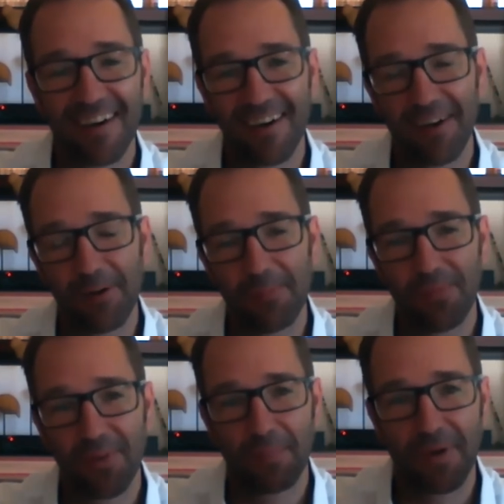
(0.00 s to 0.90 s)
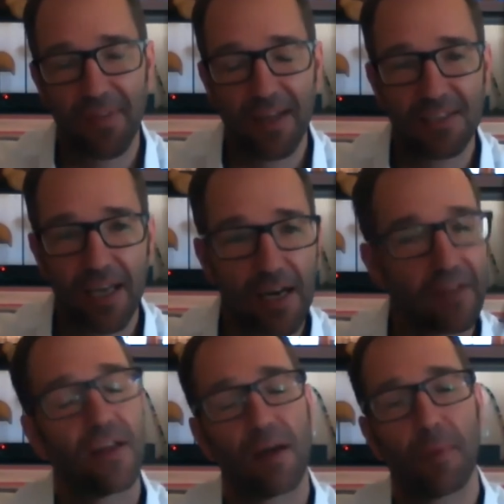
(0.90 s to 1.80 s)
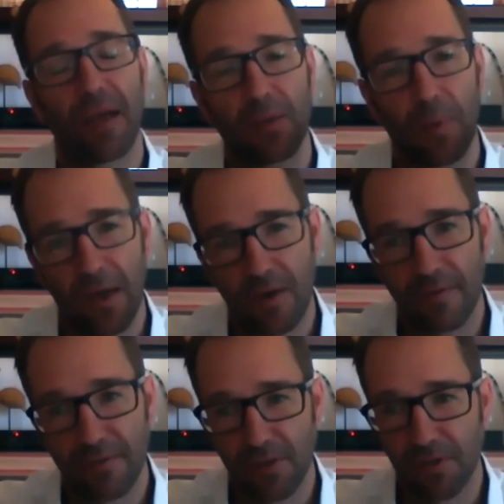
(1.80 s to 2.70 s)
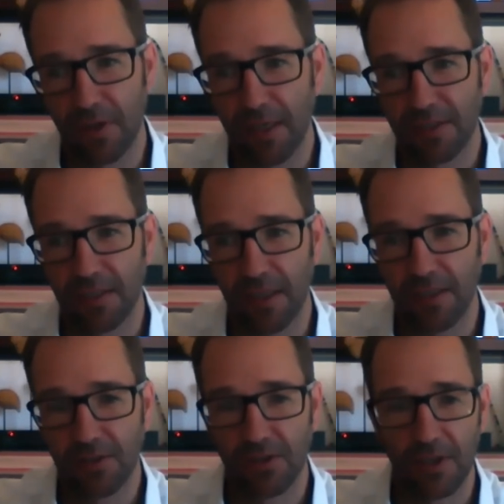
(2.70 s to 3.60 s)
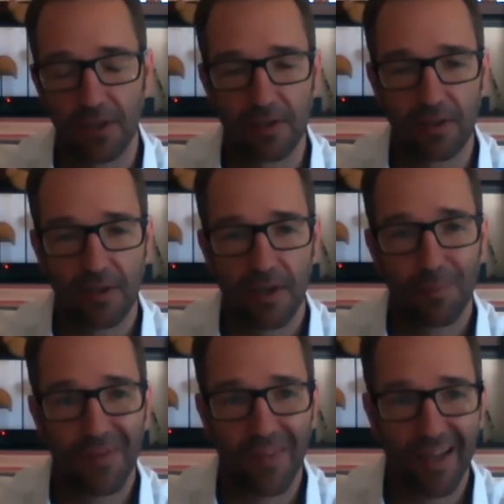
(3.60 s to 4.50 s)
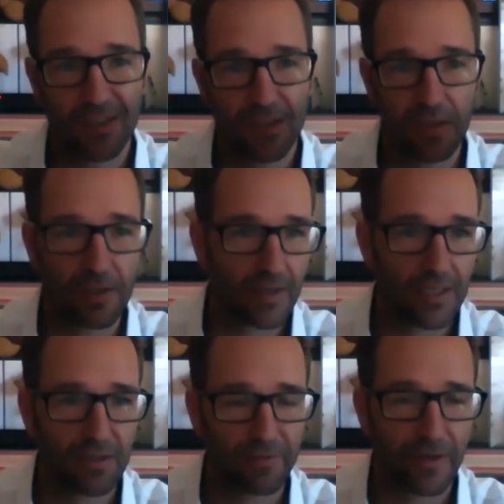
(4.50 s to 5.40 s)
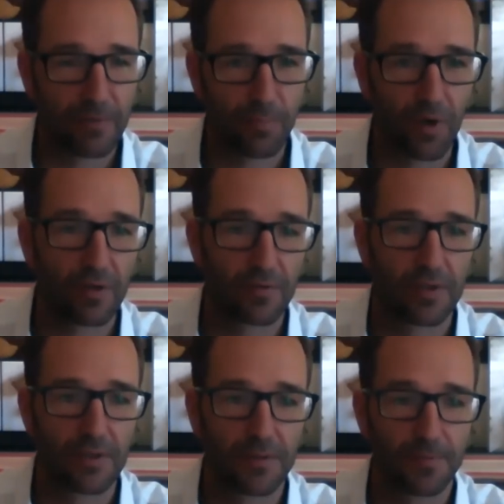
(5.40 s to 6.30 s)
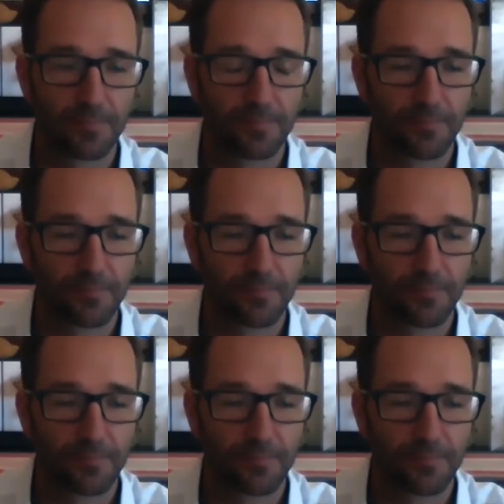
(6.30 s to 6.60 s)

Um, but that's and I, then I make it back after two days again. So, but that's the that's the fun part of this.